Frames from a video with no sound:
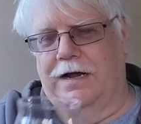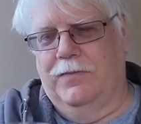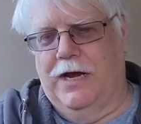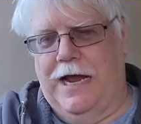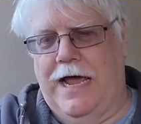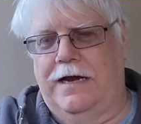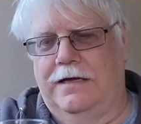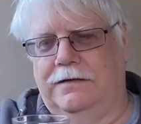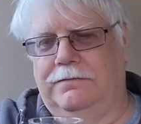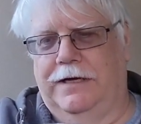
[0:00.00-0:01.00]
I'm going to add
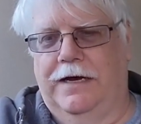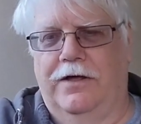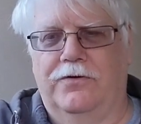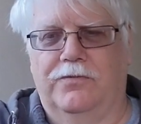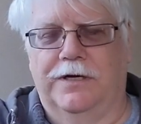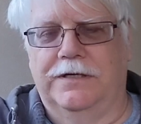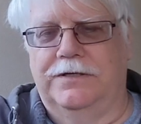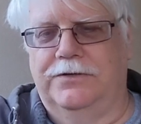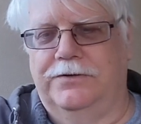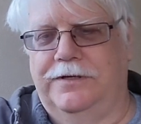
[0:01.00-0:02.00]
another one
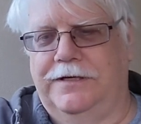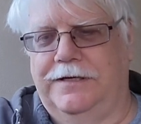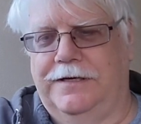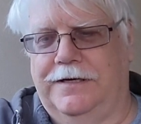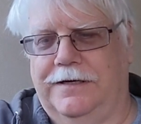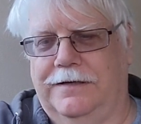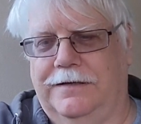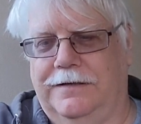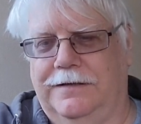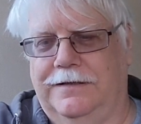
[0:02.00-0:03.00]
to the
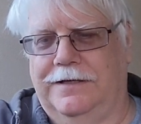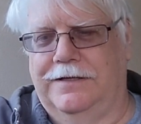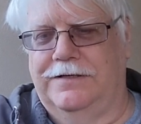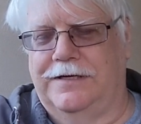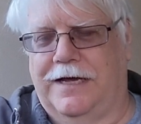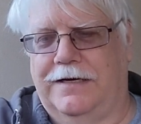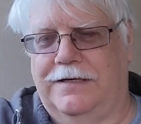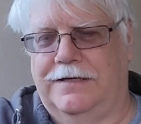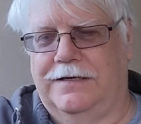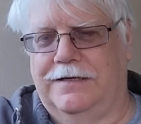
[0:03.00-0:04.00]
set,
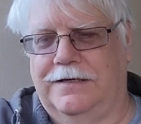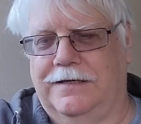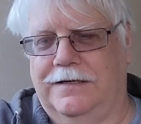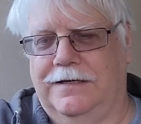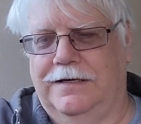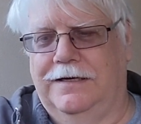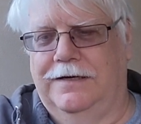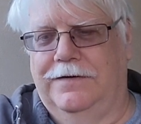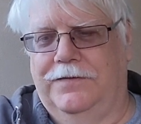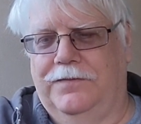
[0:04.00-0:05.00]
to
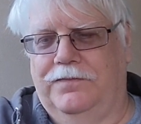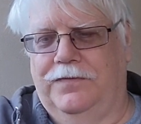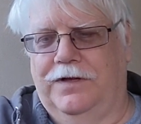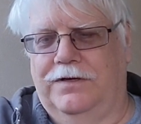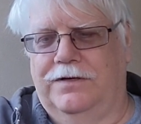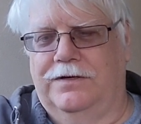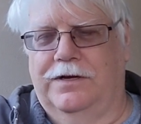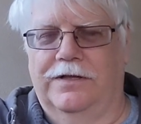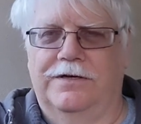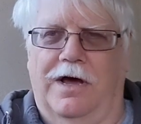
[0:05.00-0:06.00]

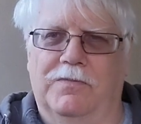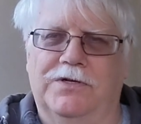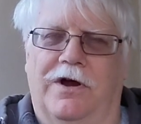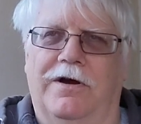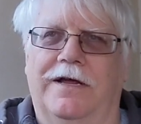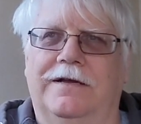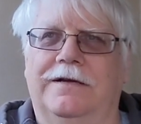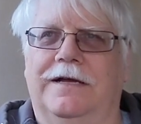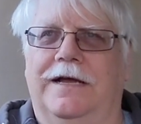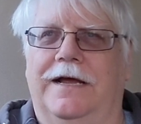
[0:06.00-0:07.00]
the Thomas Hardy.
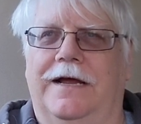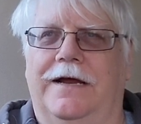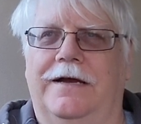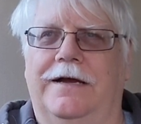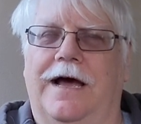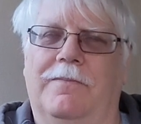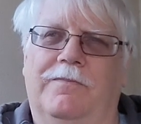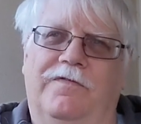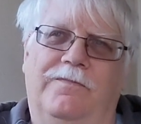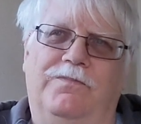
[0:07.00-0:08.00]
And
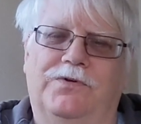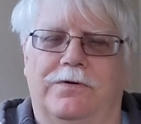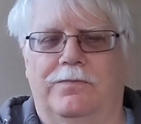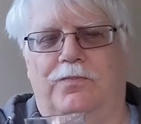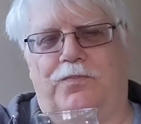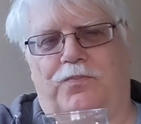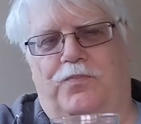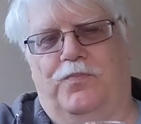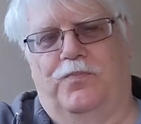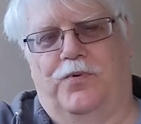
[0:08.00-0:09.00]
I'm sort of
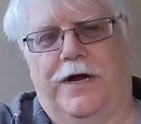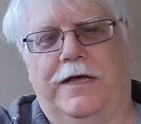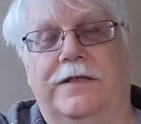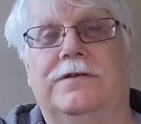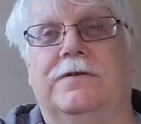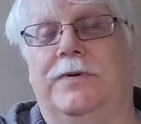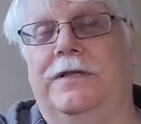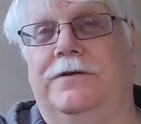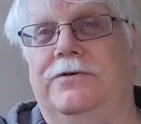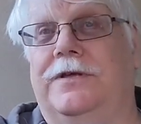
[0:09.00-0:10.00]
breaking, this will be
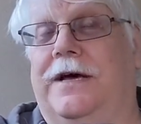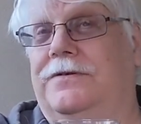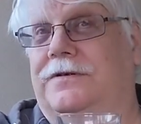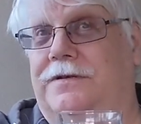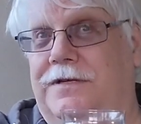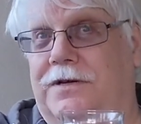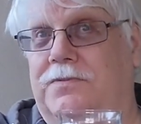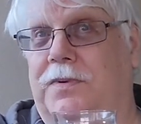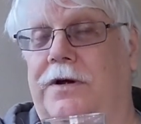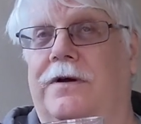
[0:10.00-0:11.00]
the 2006
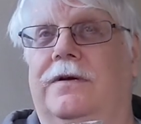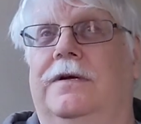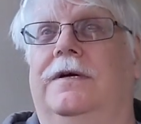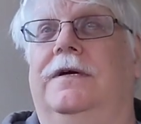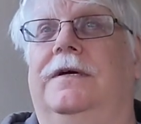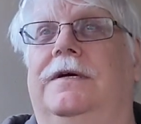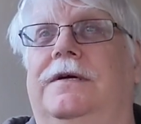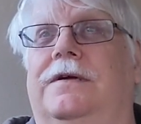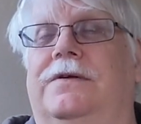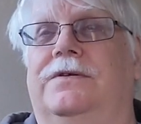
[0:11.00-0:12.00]
beer,
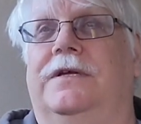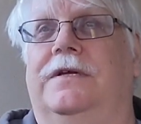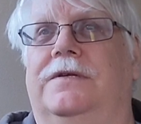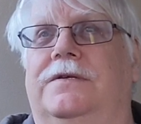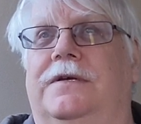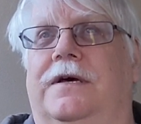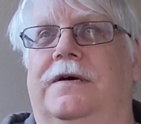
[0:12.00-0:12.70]
because it is,